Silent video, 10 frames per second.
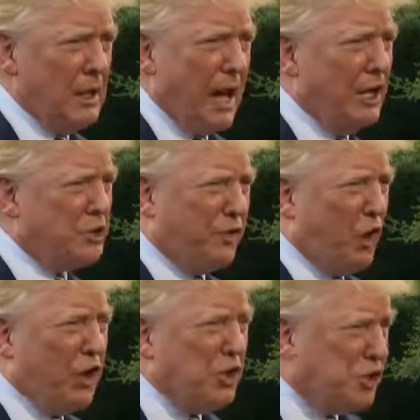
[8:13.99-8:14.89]
and it's
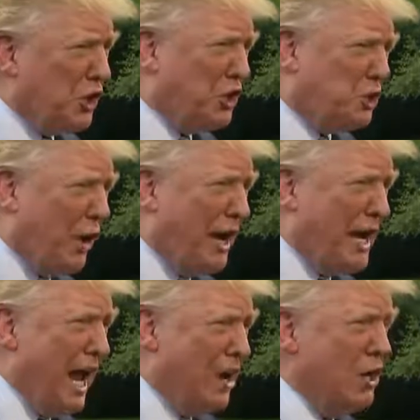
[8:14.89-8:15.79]
very easy to straighten
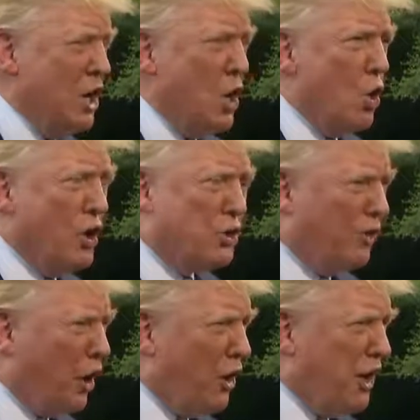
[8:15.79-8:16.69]
out, or it's
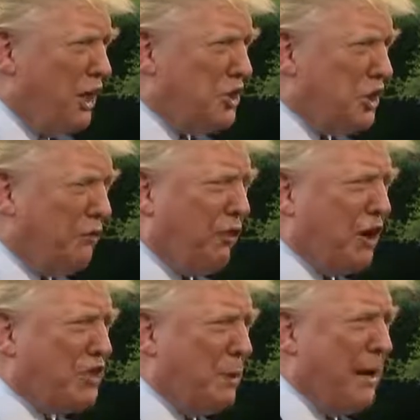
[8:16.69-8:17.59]
very easy for
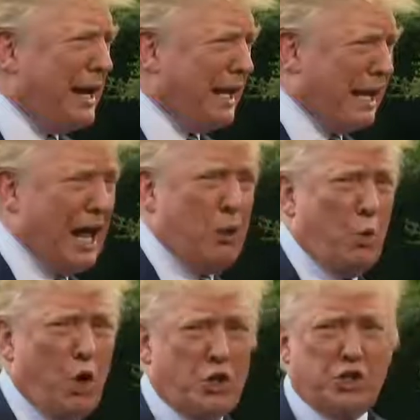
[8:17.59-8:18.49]
us to make it a lot
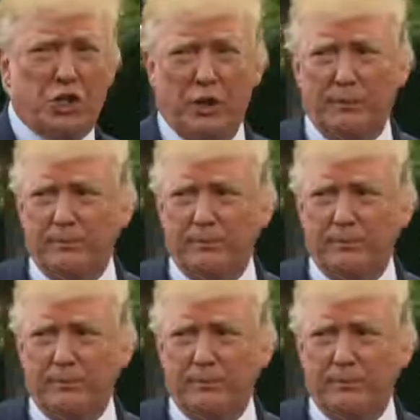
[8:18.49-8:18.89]
worse.